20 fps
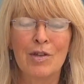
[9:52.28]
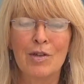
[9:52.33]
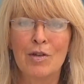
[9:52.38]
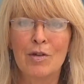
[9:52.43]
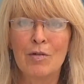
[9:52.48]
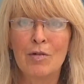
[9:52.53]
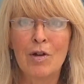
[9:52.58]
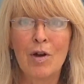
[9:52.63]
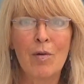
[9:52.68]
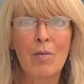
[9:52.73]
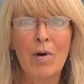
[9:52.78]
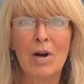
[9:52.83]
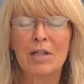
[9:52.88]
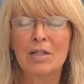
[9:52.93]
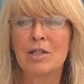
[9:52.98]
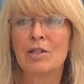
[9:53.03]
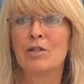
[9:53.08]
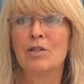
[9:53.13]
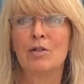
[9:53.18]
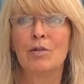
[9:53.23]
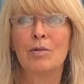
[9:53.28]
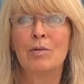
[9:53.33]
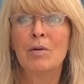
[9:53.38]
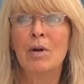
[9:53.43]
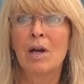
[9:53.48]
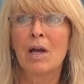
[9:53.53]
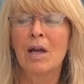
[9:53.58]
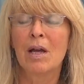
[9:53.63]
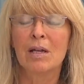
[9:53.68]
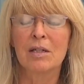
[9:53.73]
you know what to do.
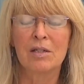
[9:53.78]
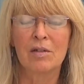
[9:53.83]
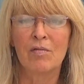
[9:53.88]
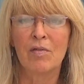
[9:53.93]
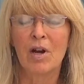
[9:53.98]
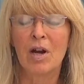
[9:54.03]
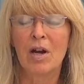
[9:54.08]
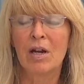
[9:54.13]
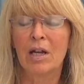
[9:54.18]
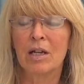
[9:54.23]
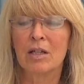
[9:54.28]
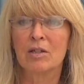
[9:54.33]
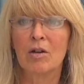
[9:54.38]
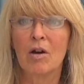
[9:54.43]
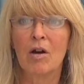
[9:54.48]
It's the very next